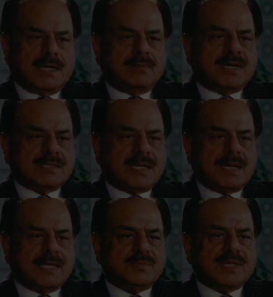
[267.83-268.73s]
And Pakistan
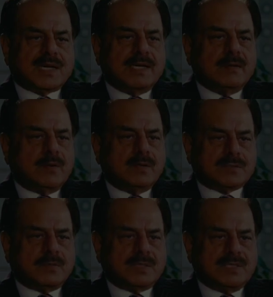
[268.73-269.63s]
has been crying
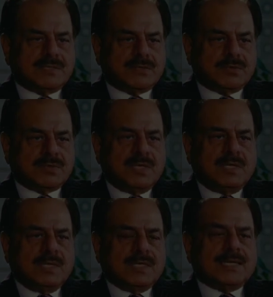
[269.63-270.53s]
hoarse over these issues,
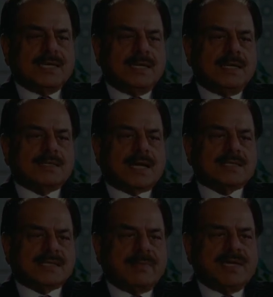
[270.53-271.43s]
that Indians are
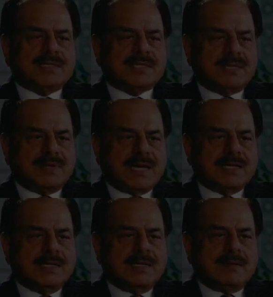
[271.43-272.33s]
stabbing us in the back
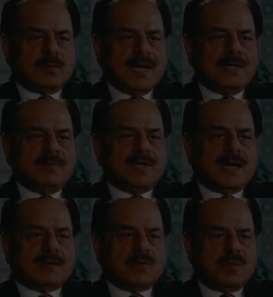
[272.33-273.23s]
while we
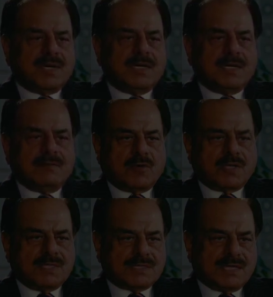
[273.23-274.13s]
are cooperating in war
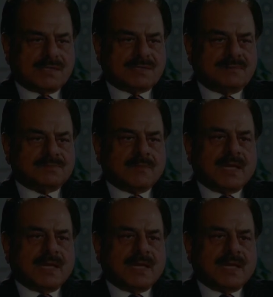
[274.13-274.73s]
against terrorism.